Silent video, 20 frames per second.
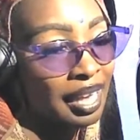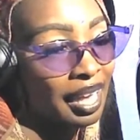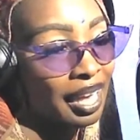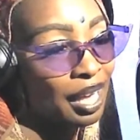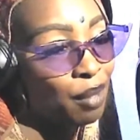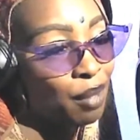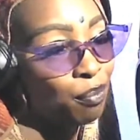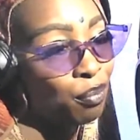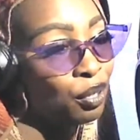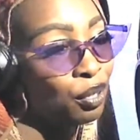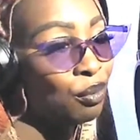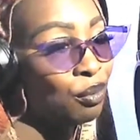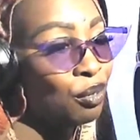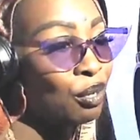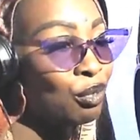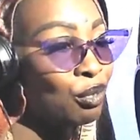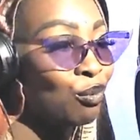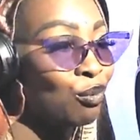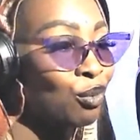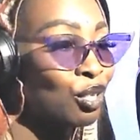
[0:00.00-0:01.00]
And
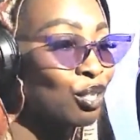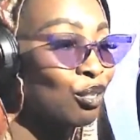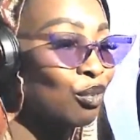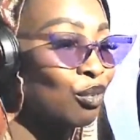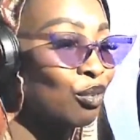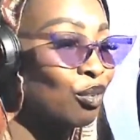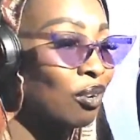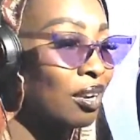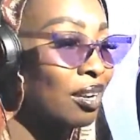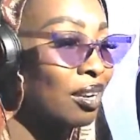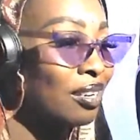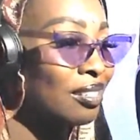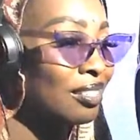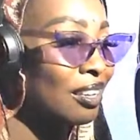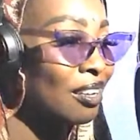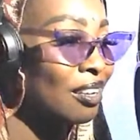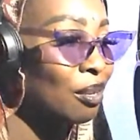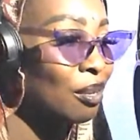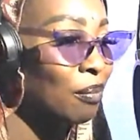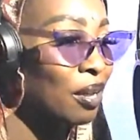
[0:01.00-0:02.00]
Pluto's retrograde is
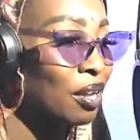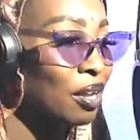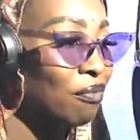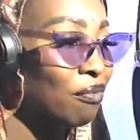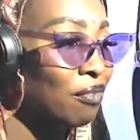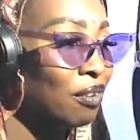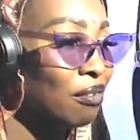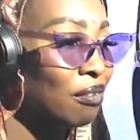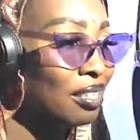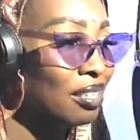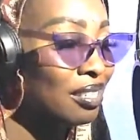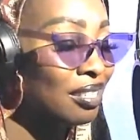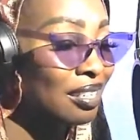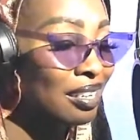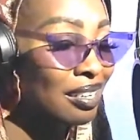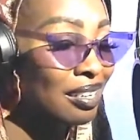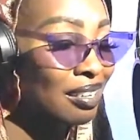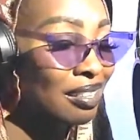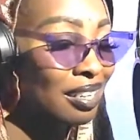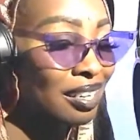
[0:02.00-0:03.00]
all about focusing
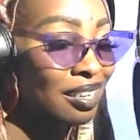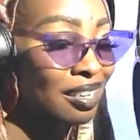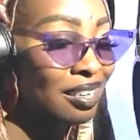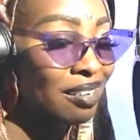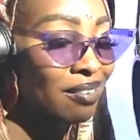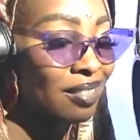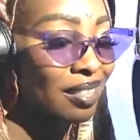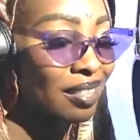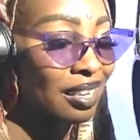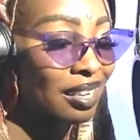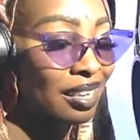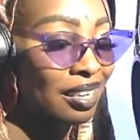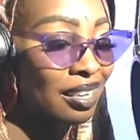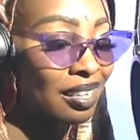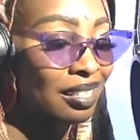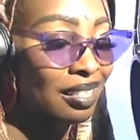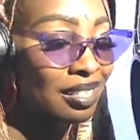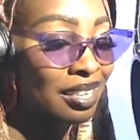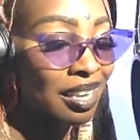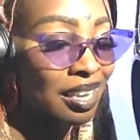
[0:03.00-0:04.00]
on the little
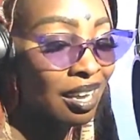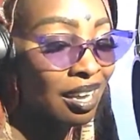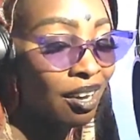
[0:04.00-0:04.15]
things.